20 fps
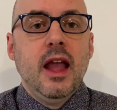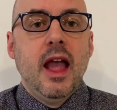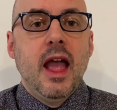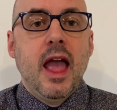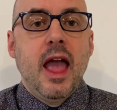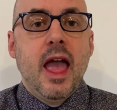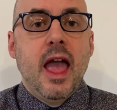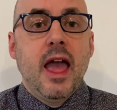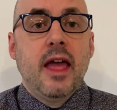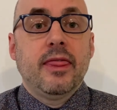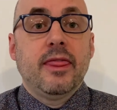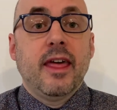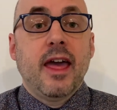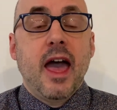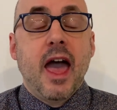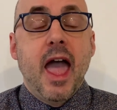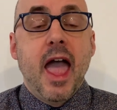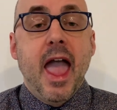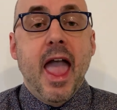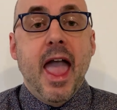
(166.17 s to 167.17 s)
And
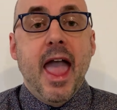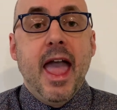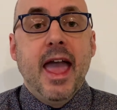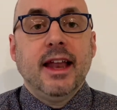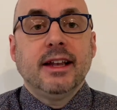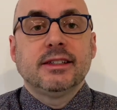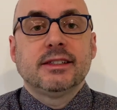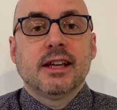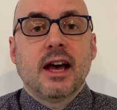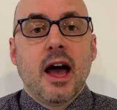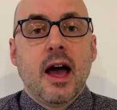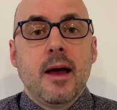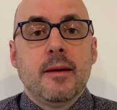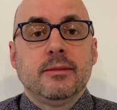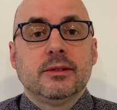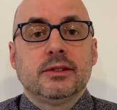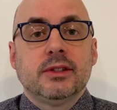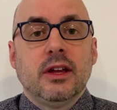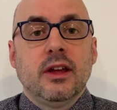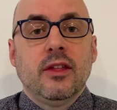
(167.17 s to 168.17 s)
the
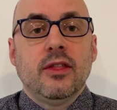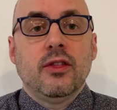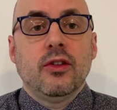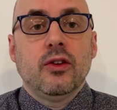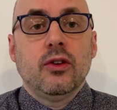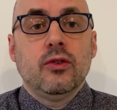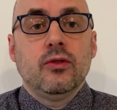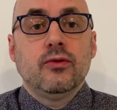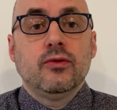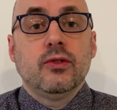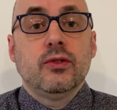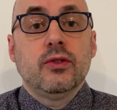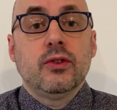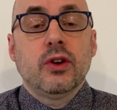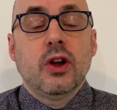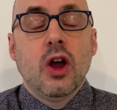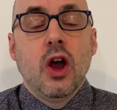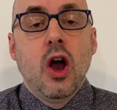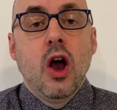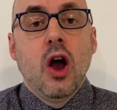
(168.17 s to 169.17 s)
enzymes in the
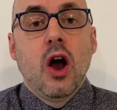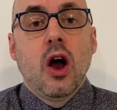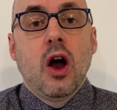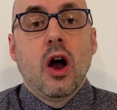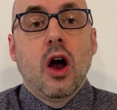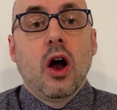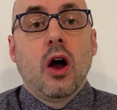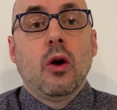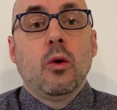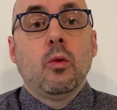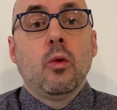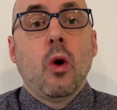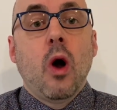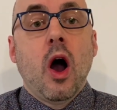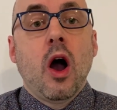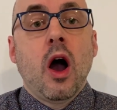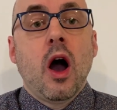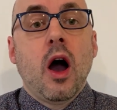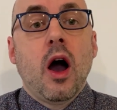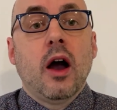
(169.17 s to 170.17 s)
nuruk
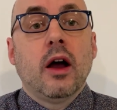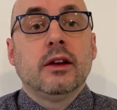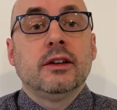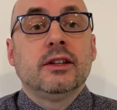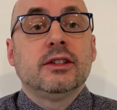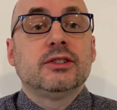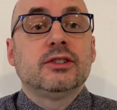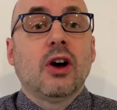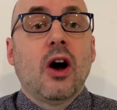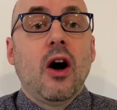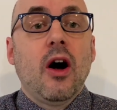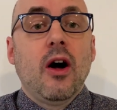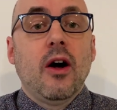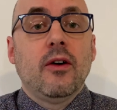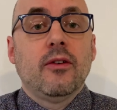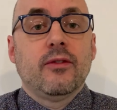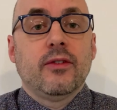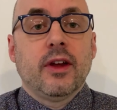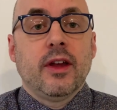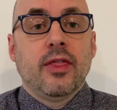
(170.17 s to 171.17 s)

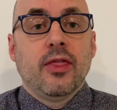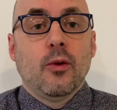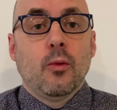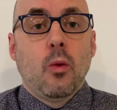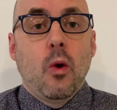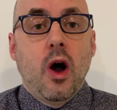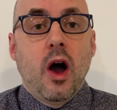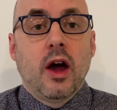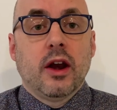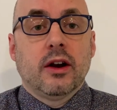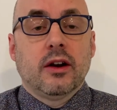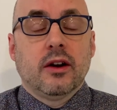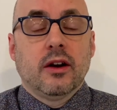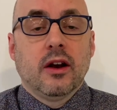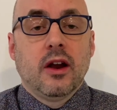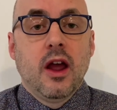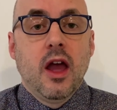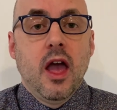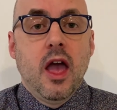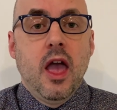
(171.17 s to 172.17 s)
dissolve in the water.
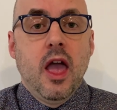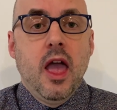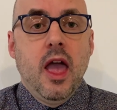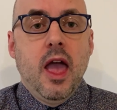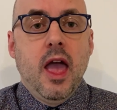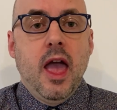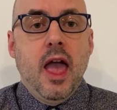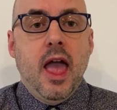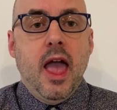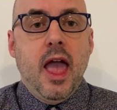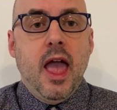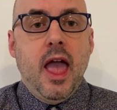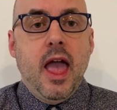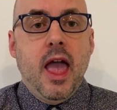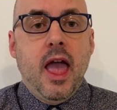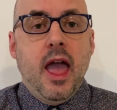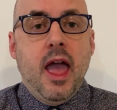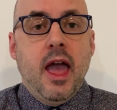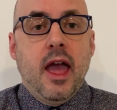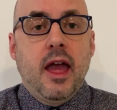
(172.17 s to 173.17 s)

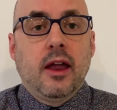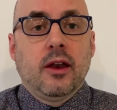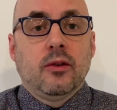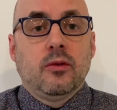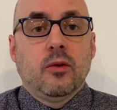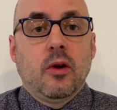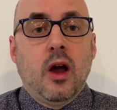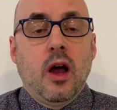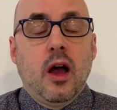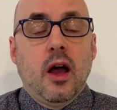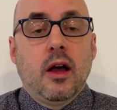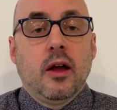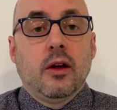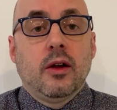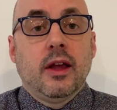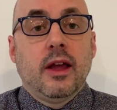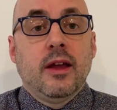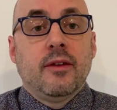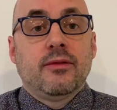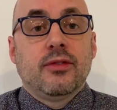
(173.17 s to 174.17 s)
And
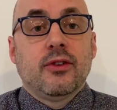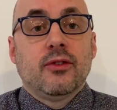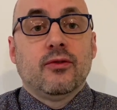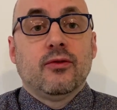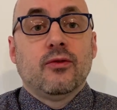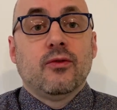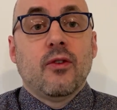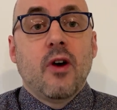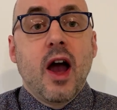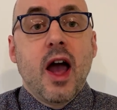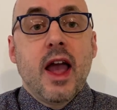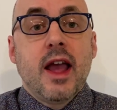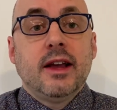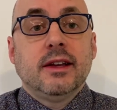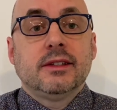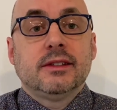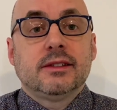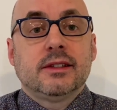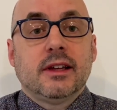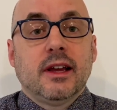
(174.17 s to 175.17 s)
if the
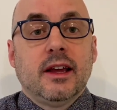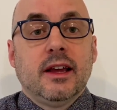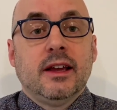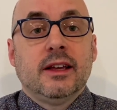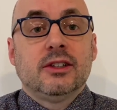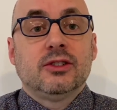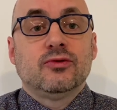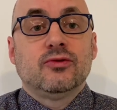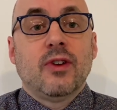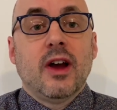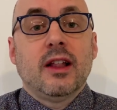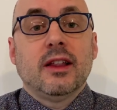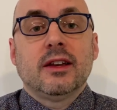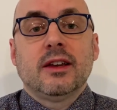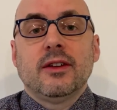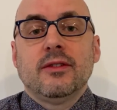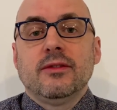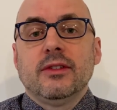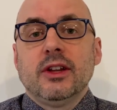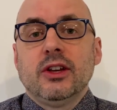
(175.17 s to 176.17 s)
rice is
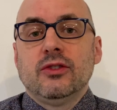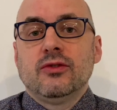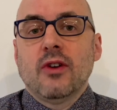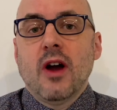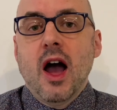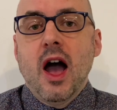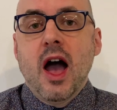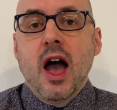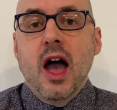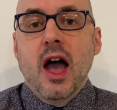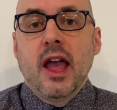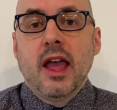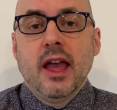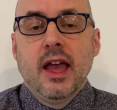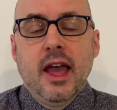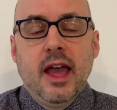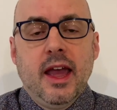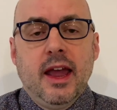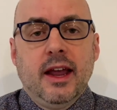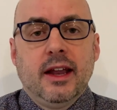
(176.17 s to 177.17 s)
relatively dry,
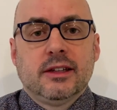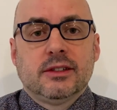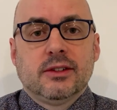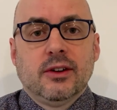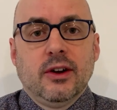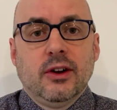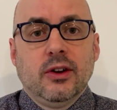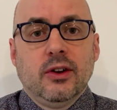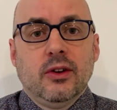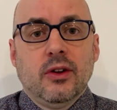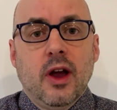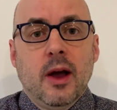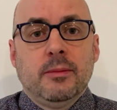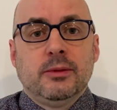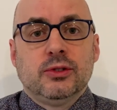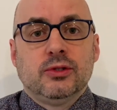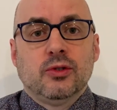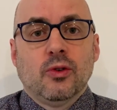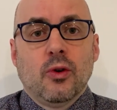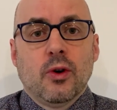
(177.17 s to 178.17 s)
it's going to
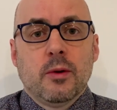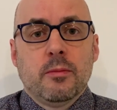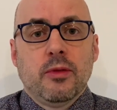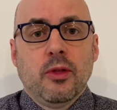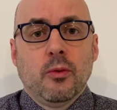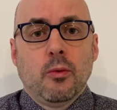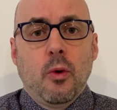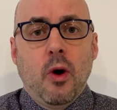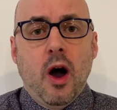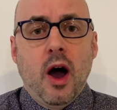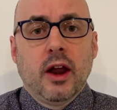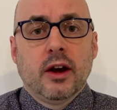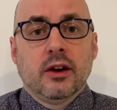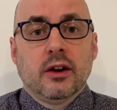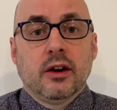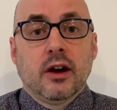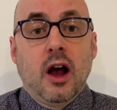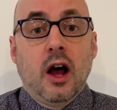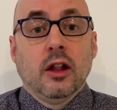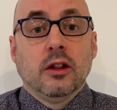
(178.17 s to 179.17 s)
absorb the
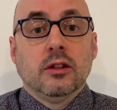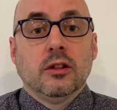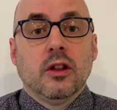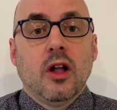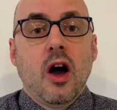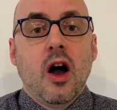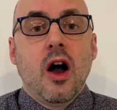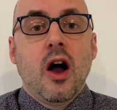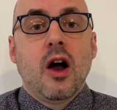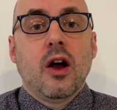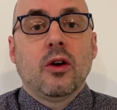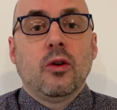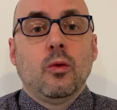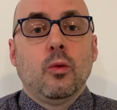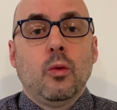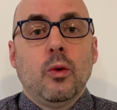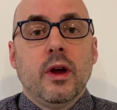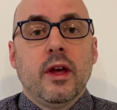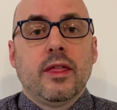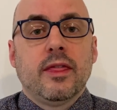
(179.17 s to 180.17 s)
water along
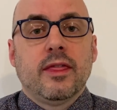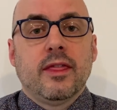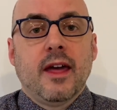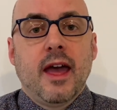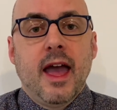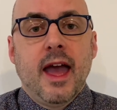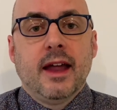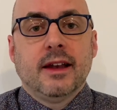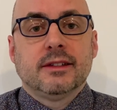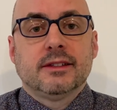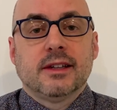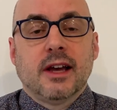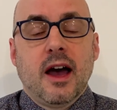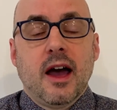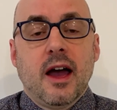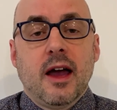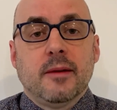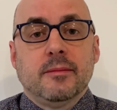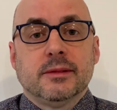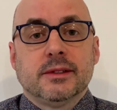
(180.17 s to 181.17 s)
with the
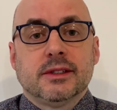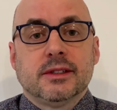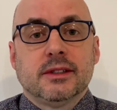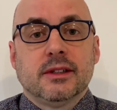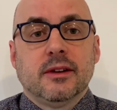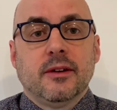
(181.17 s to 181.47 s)
enzymes.